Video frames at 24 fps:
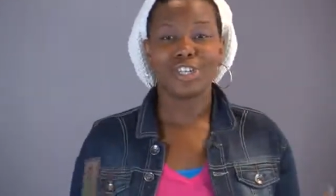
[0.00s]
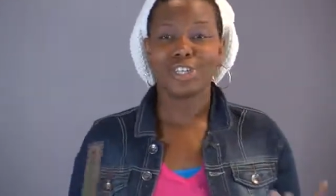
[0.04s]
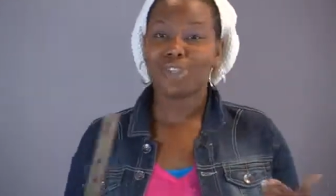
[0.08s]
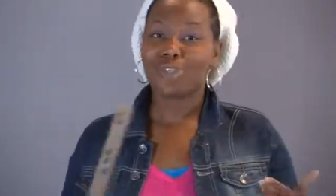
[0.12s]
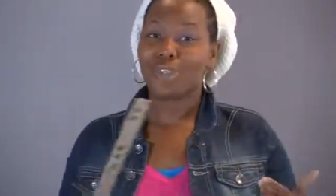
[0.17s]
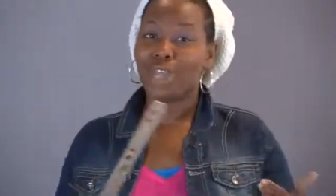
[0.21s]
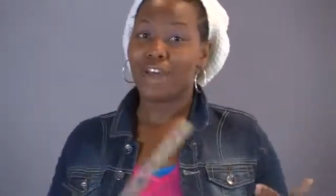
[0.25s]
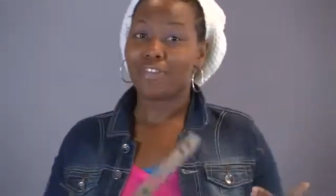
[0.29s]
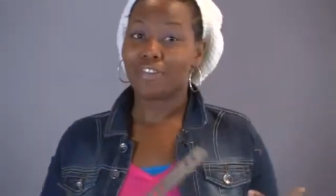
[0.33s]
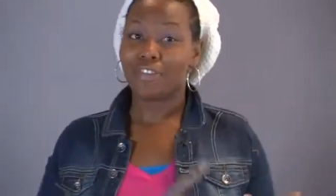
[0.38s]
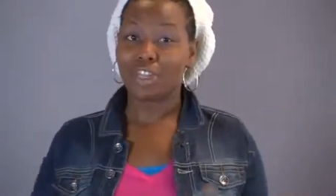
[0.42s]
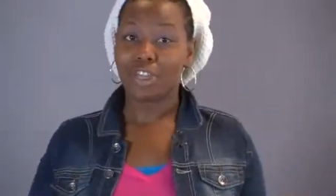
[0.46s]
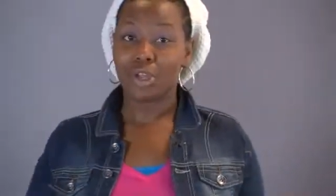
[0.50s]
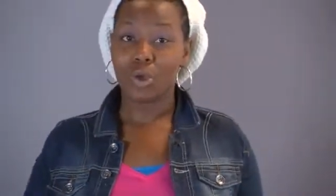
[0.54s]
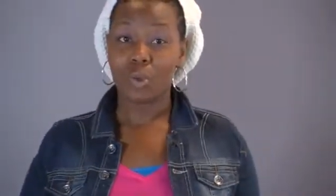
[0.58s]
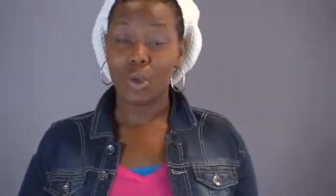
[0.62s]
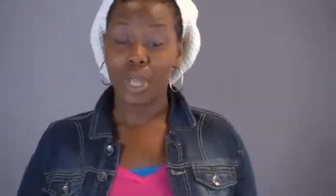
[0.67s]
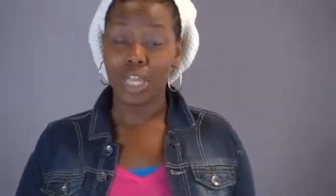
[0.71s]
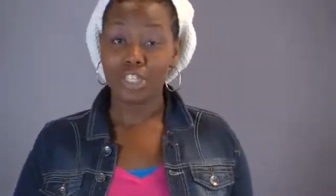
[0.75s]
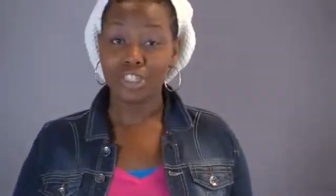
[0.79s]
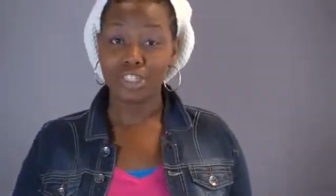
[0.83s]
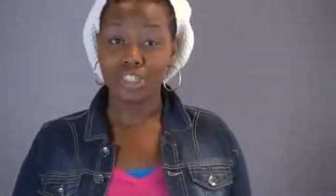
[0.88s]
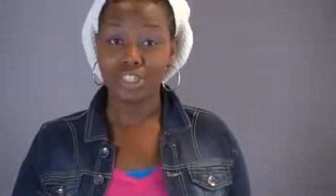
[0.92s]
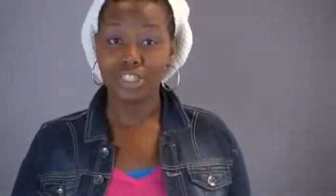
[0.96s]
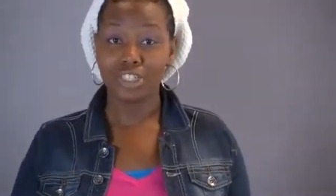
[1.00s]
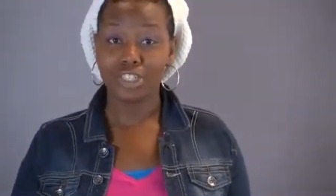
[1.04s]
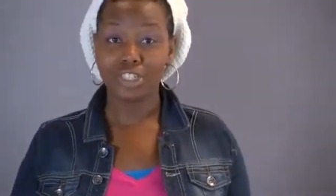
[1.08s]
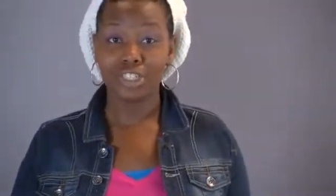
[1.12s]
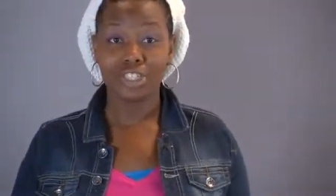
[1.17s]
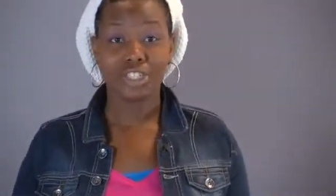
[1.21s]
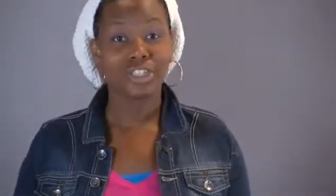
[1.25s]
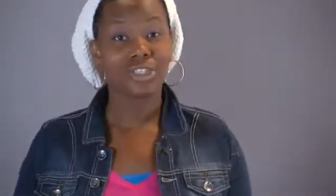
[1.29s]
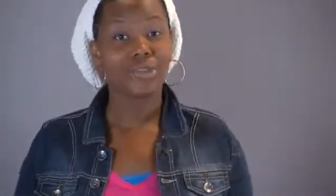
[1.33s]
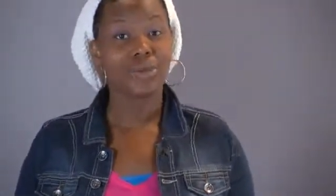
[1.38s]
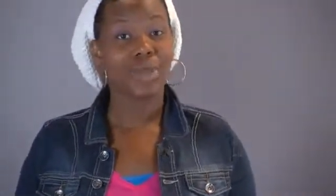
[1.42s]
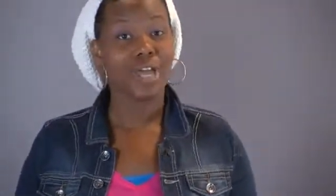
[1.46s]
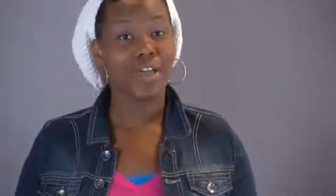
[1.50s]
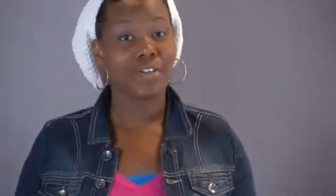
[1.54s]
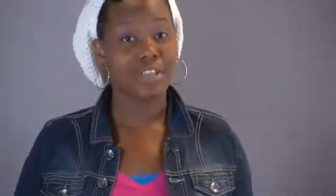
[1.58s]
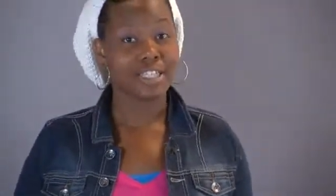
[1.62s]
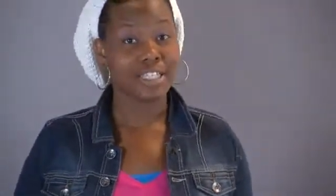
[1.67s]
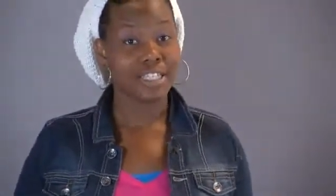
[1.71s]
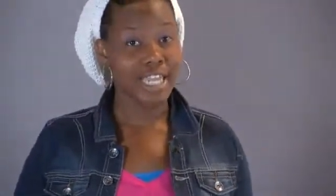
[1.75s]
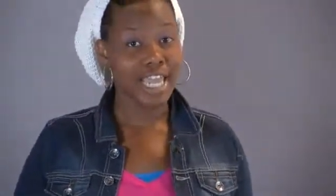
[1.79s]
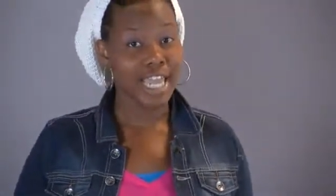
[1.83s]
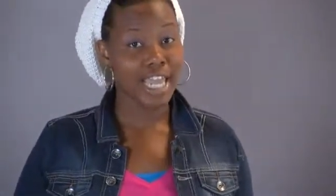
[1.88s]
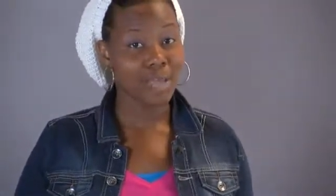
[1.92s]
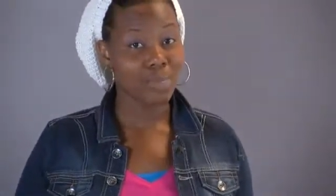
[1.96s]
You have the equation, you have the
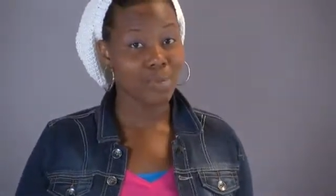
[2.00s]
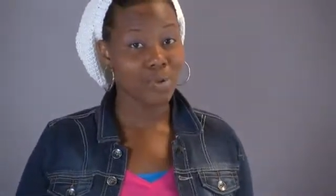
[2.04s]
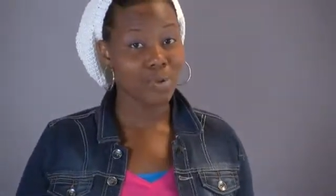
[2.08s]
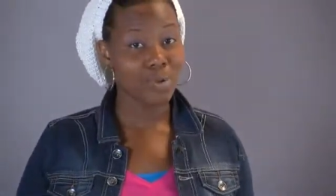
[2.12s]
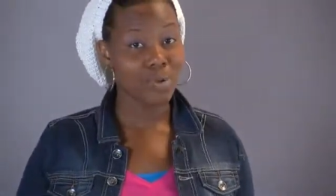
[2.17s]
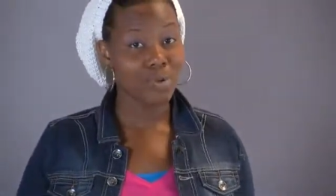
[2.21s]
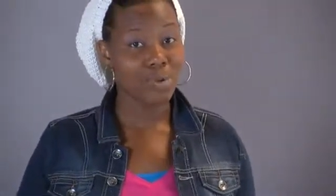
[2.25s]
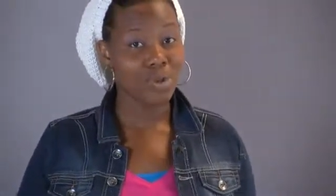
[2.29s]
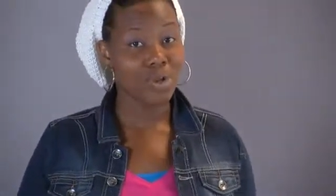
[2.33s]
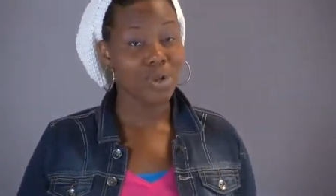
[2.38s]
table,